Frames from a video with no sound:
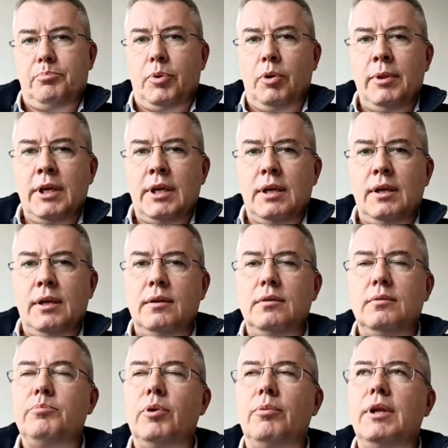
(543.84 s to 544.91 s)

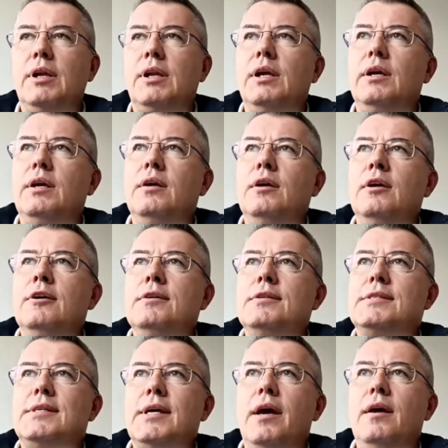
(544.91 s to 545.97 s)
publicly
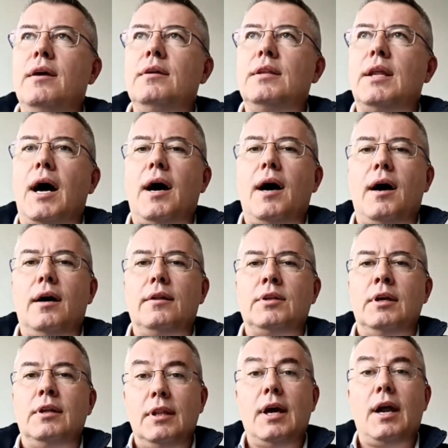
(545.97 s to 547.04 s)
saying that
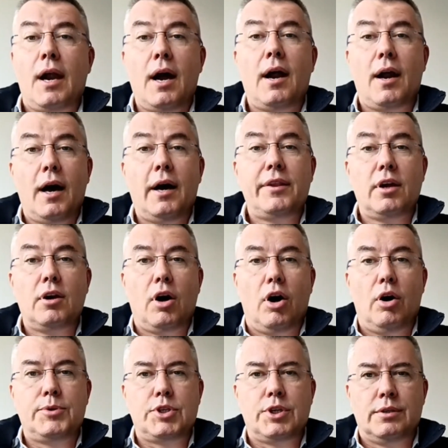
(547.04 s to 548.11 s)
there are other
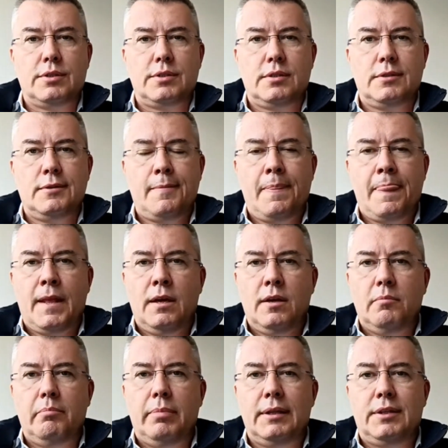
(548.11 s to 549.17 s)
options.
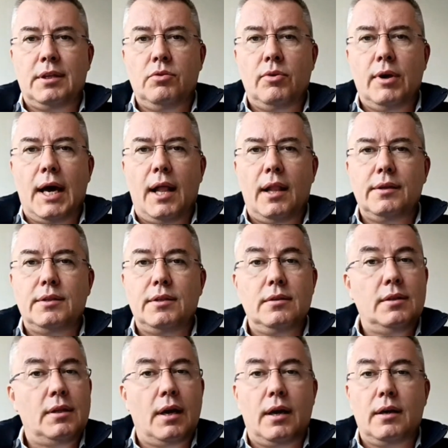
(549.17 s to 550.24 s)
But in reality,
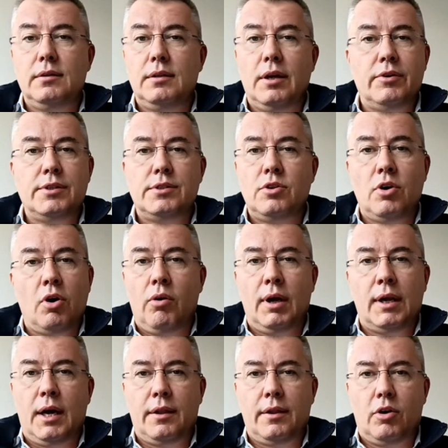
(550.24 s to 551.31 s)
there is no
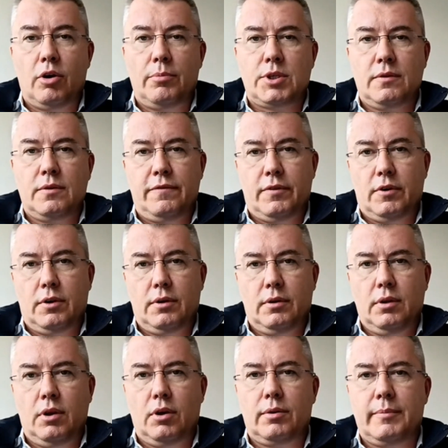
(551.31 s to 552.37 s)
another option for
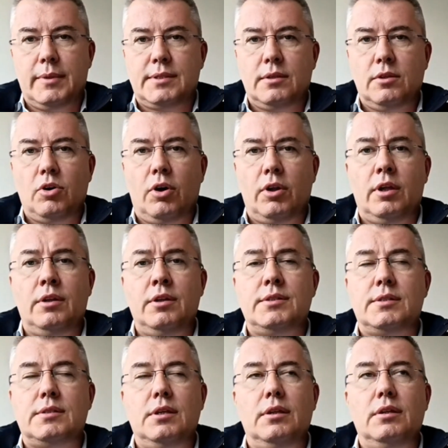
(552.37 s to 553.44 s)
North Macedonia, and
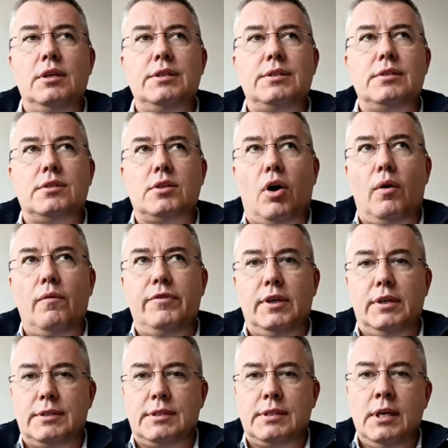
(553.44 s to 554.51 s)
this is
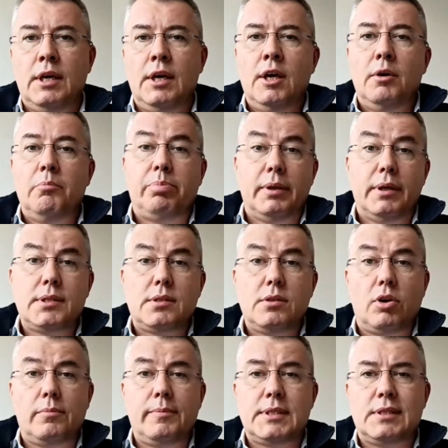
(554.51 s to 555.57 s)
obvious. Plus,
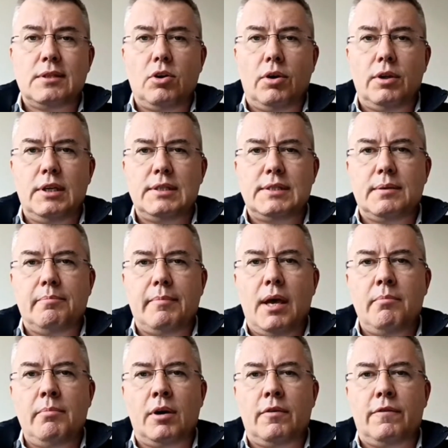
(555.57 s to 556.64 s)
North Macedonia is a
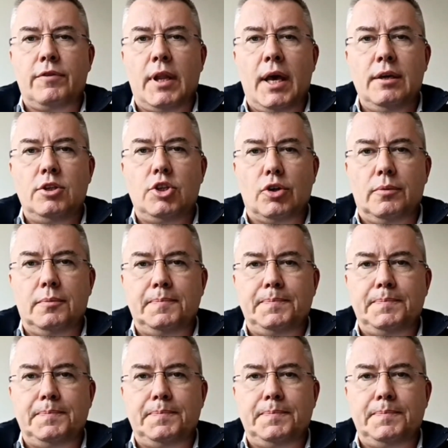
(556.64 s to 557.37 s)
member of NATO,